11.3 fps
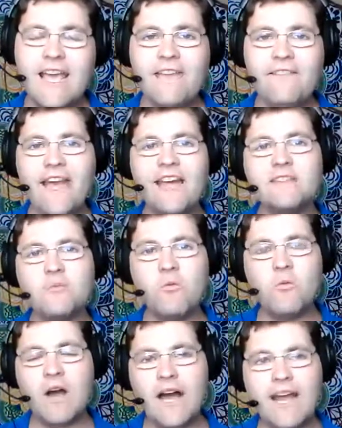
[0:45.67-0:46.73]
And that's
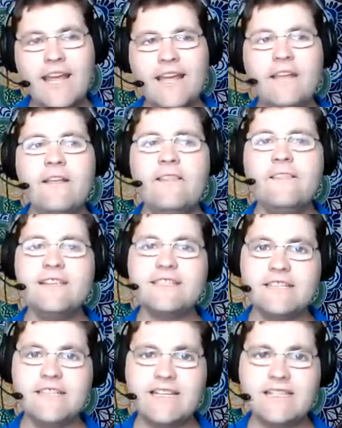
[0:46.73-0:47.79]
why this
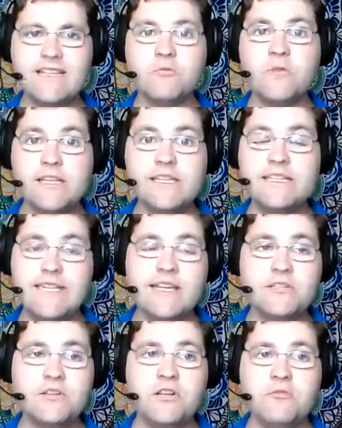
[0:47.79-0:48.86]
lesson really
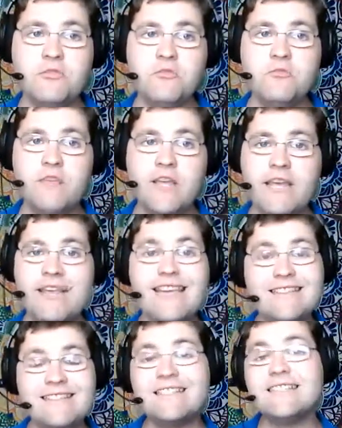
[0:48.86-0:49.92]
says, you know, you can
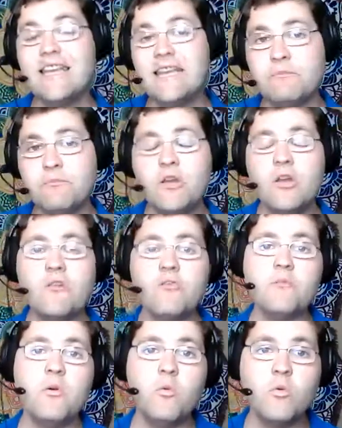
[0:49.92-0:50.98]
escape
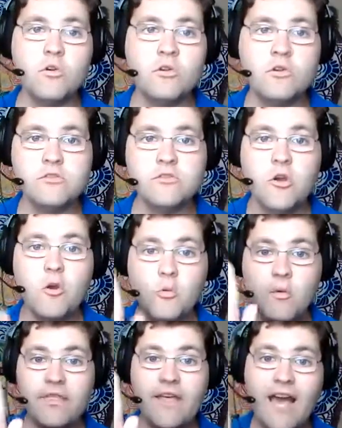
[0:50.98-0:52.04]
from the world
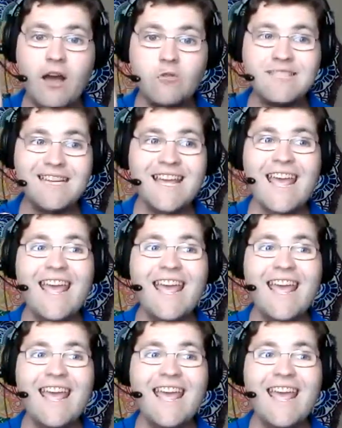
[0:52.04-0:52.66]
without